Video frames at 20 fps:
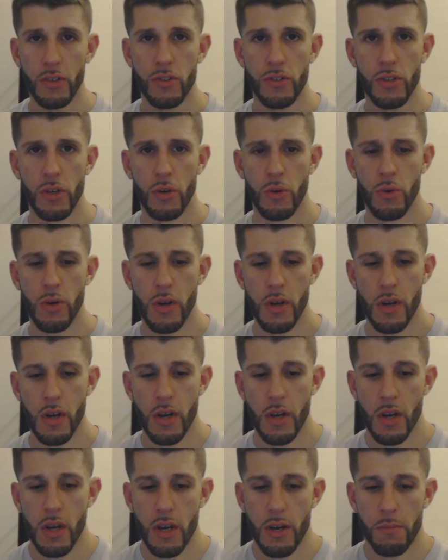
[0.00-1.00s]
So,
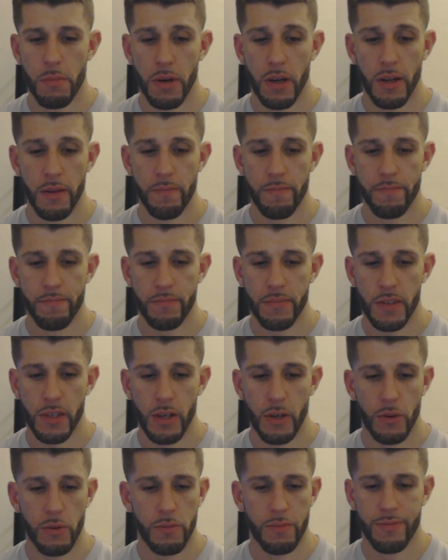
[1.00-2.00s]
but
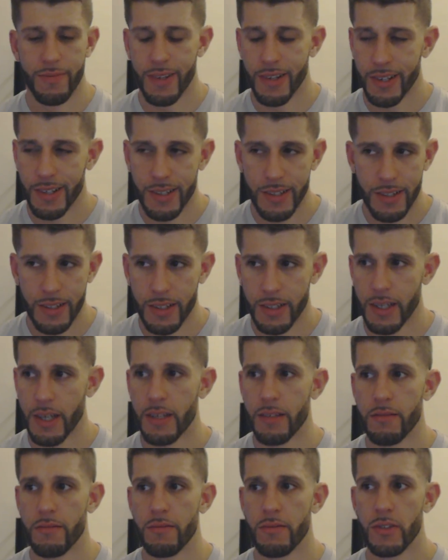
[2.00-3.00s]

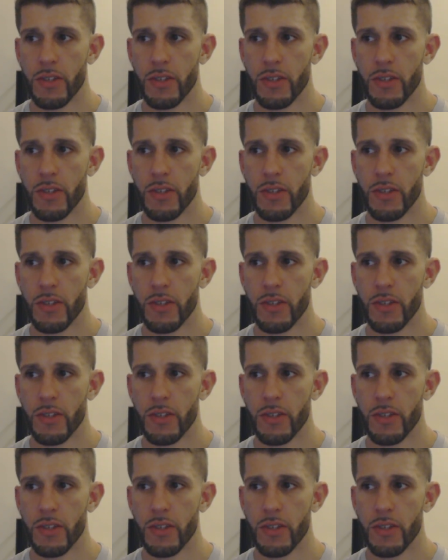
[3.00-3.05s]
yeah,